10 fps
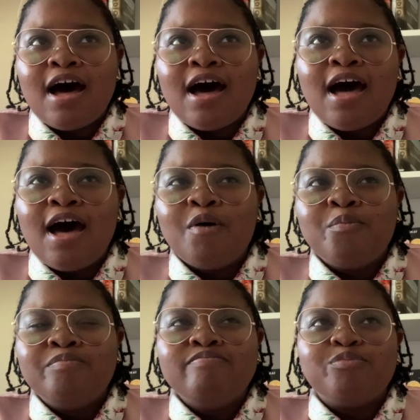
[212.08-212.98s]
a
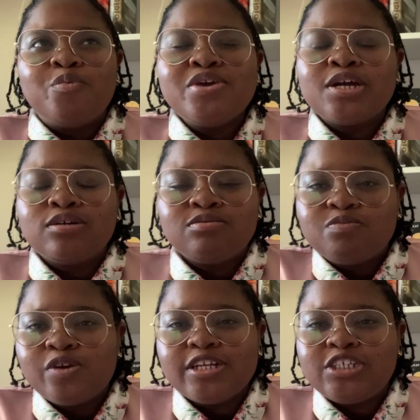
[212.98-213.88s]
weird
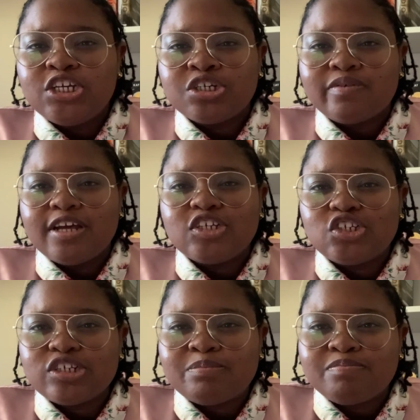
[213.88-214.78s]
teacher
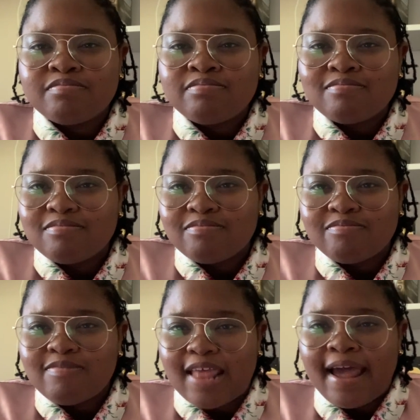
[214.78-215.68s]
relationship
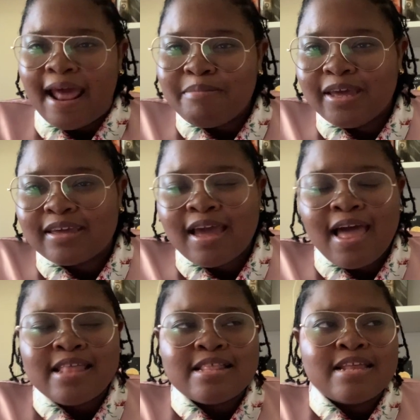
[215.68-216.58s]
dynamic,
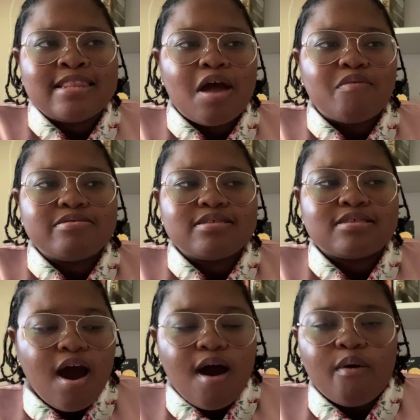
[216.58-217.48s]
and then there
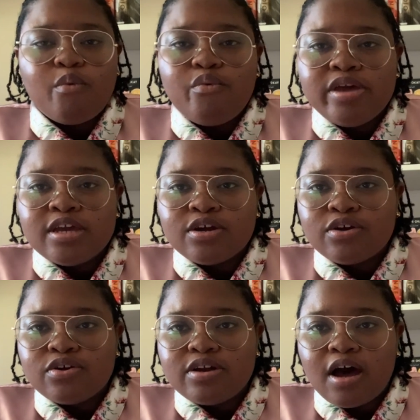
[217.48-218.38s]
was a
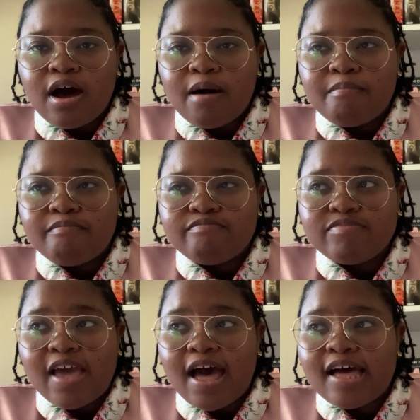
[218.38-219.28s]
weird
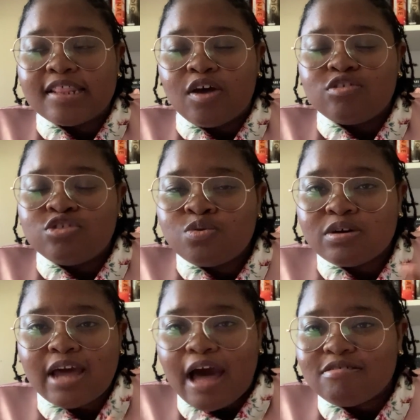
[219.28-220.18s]
there was 2
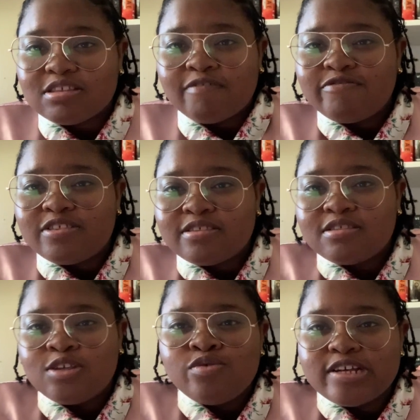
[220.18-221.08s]
accounts of
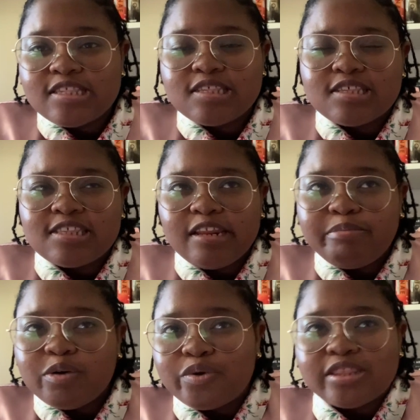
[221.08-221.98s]
students
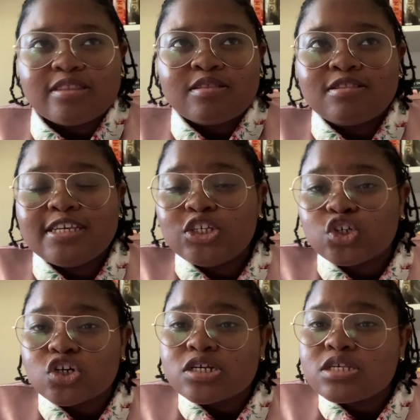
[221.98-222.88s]
sleeping with
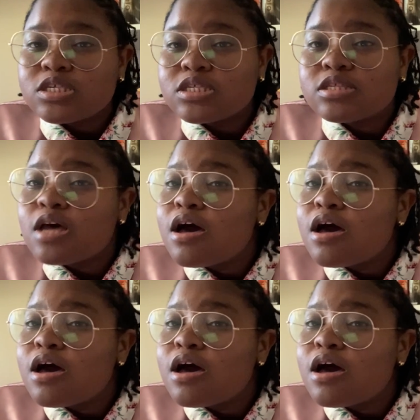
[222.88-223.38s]
teachers,